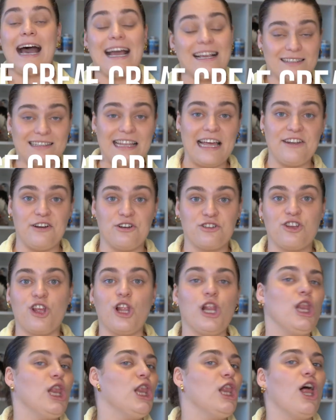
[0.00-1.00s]

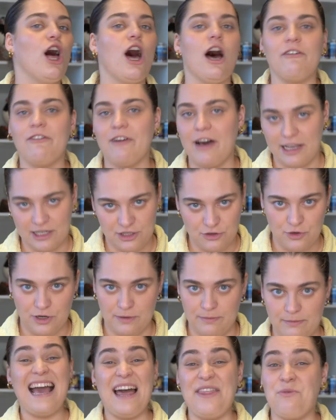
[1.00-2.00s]
Icelanders love ice
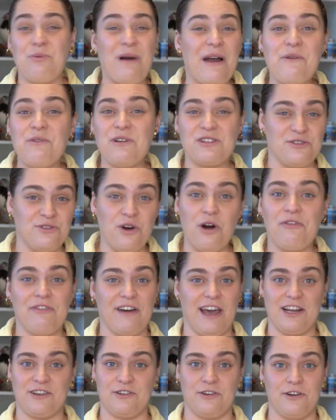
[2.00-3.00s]
cream, and the weather is no
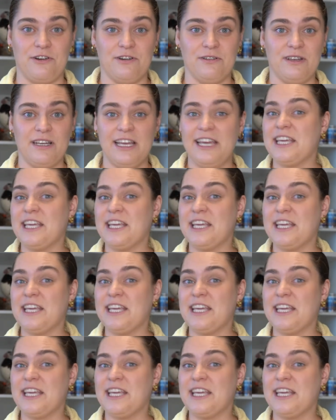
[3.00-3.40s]
factor.